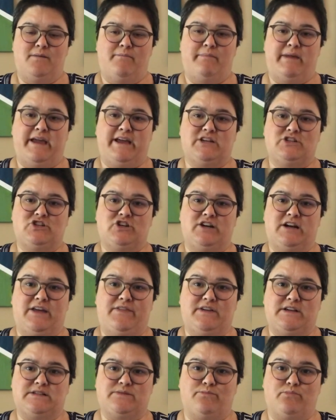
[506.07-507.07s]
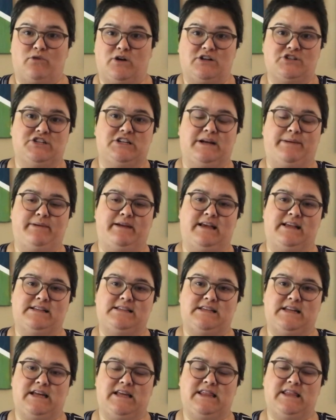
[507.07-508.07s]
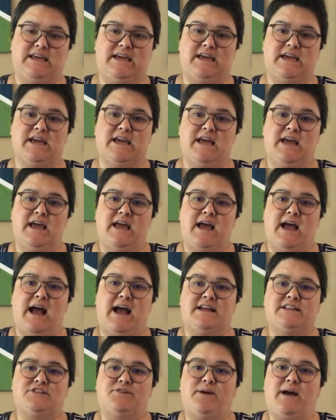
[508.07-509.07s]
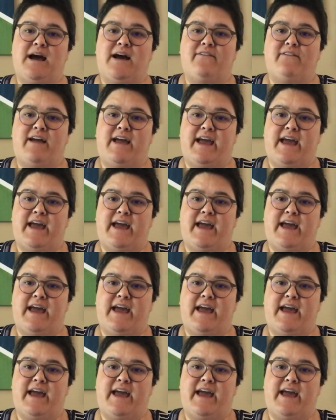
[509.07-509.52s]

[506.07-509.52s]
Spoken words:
making sure nothing's brushing up against anything. I do have